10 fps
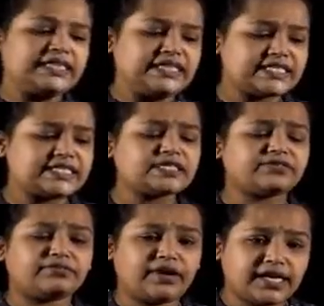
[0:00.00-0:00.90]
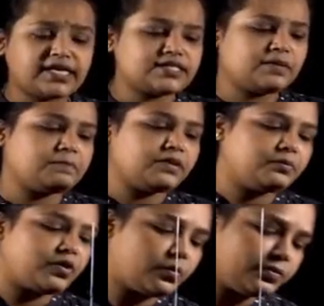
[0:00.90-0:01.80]
This is very simple
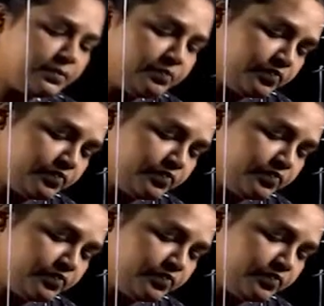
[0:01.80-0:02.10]
problem.